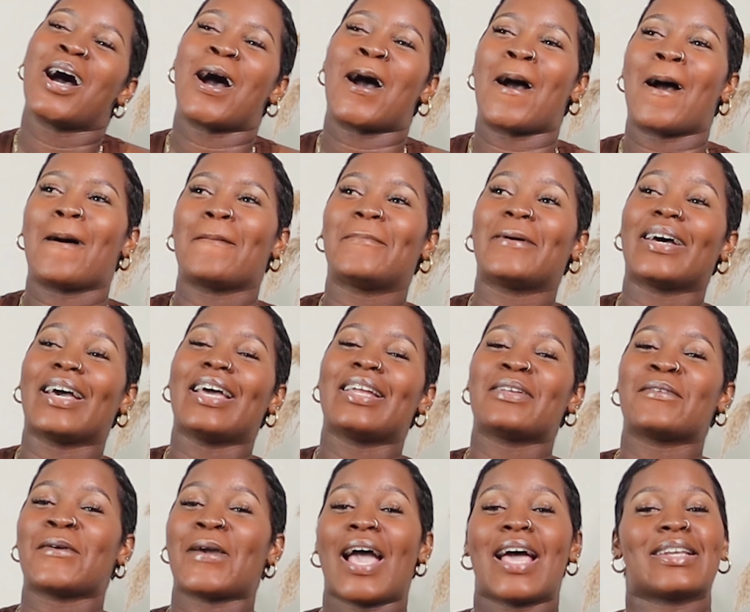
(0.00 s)
uh, But
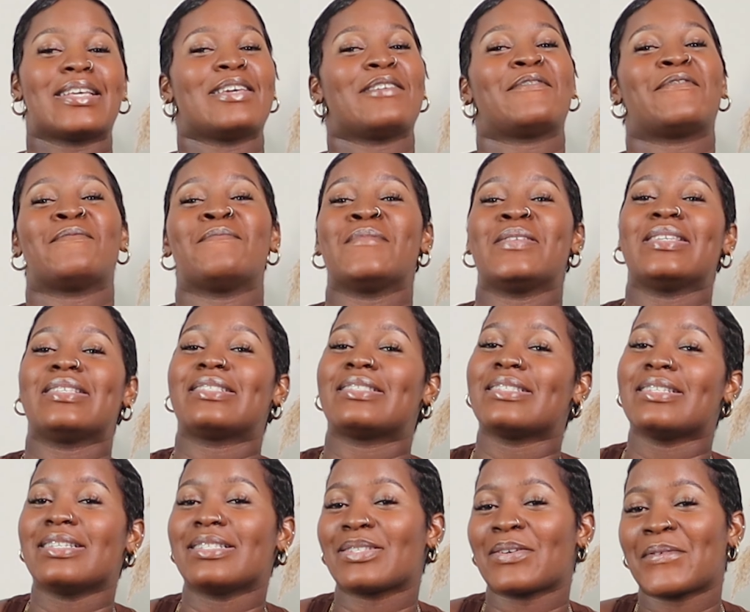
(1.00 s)
anyway, and if me
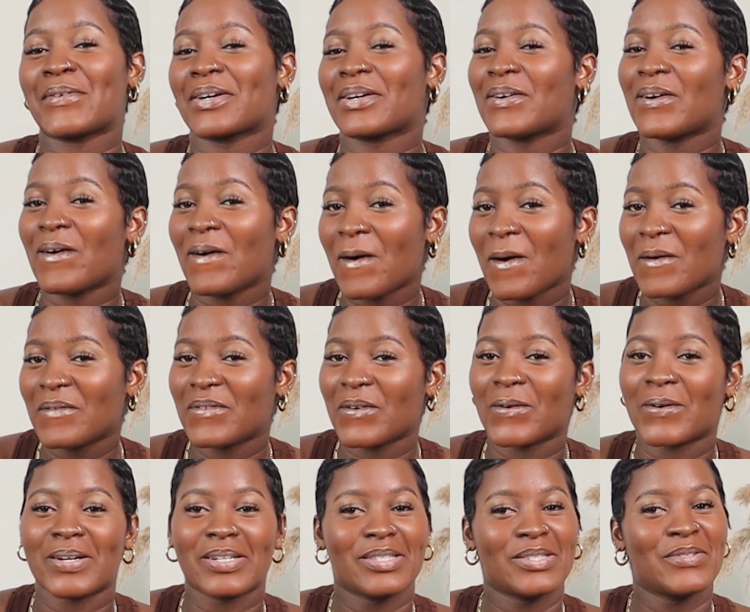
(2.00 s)
sneeze or cough
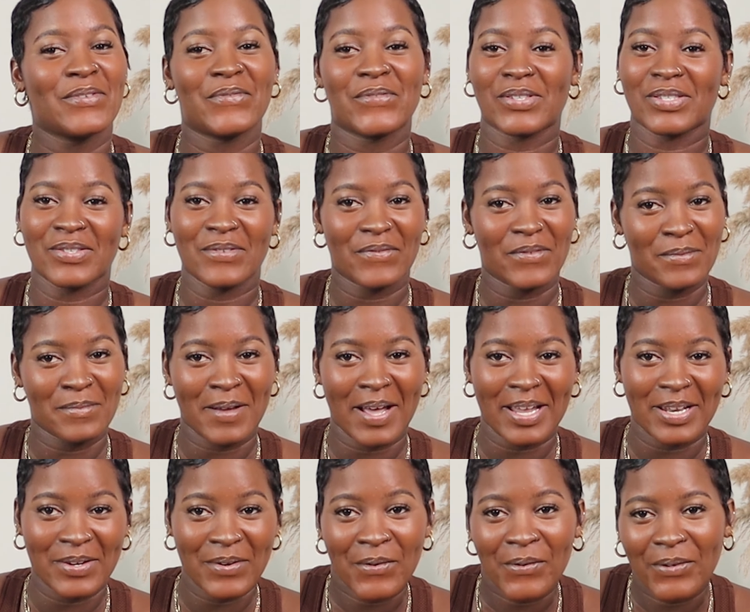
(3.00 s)
or snuffle snuffle
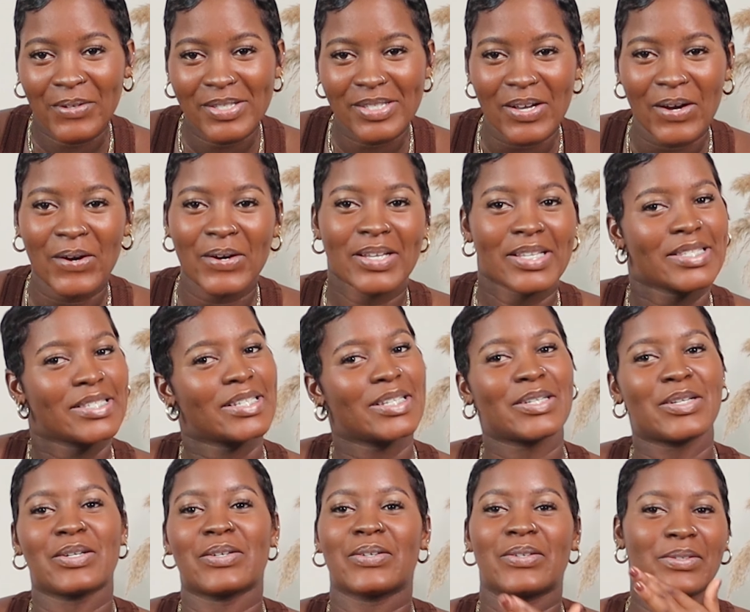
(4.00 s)
my nose or your
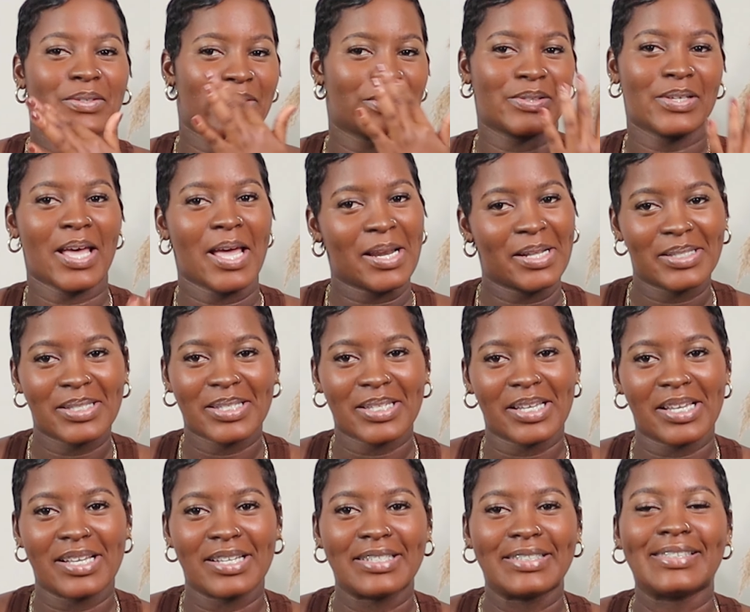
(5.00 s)
silico
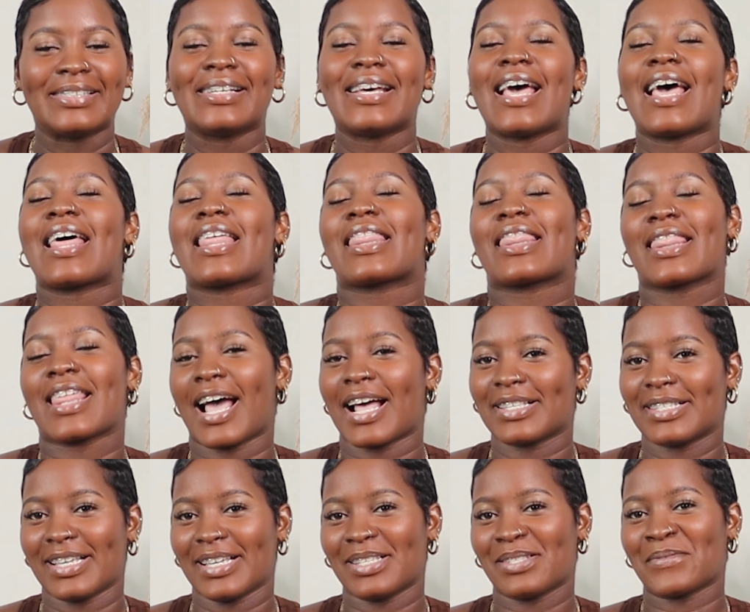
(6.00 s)
anything, that
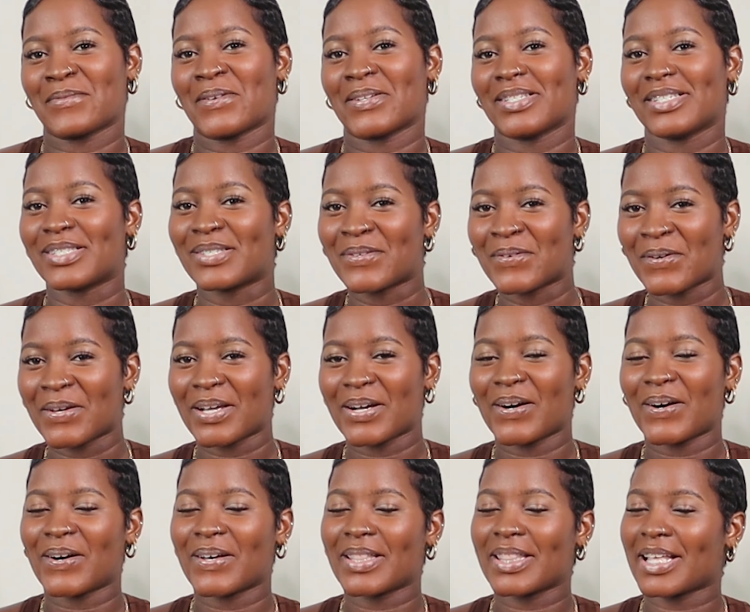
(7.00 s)
is what is going
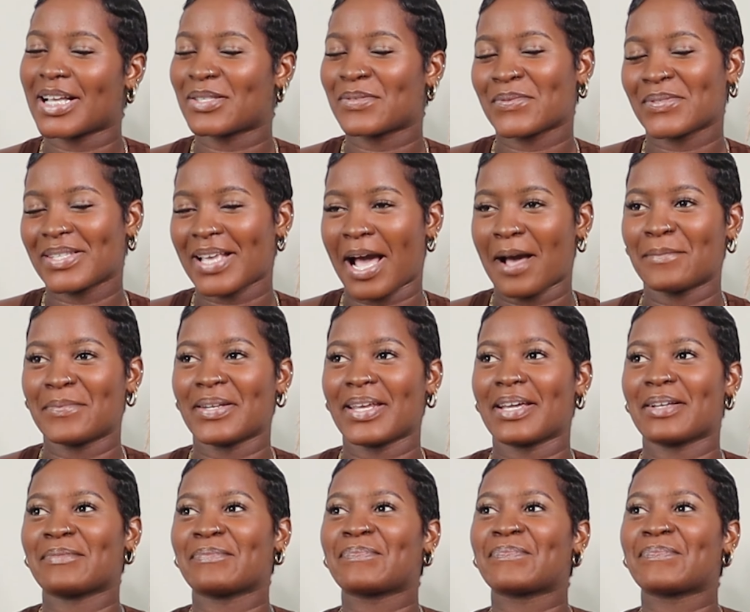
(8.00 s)
on, that's what's happening.